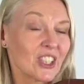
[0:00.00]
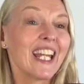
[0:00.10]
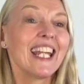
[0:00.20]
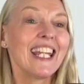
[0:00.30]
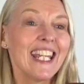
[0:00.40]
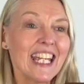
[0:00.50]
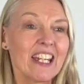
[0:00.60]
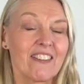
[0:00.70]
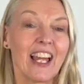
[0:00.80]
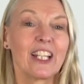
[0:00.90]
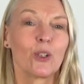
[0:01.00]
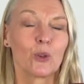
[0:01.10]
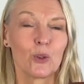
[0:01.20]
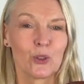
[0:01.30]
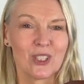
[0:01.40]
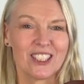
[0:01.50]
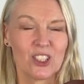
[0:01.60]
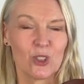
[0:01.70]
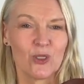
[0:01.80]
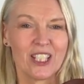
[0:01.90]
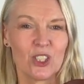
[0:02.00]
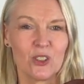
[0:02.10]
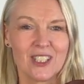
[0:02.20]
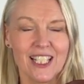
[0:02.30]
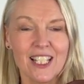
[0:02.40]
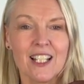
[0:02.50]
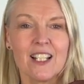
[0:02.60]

to hear that you're crossing the strings, you see.